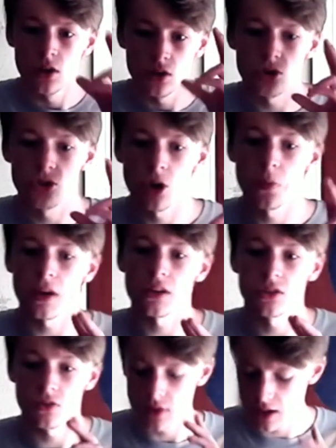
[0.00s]
The 2
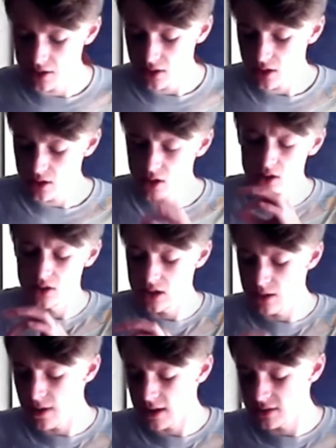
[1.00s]
minutes have ended and now the
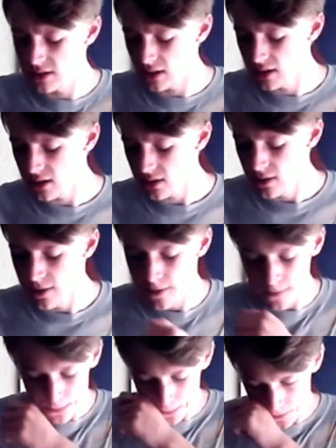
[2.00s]
tea bag's still in it.
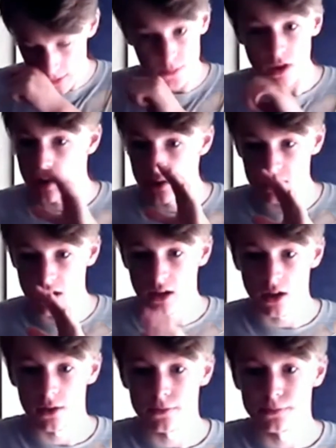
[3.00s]
I'm not going to take it out.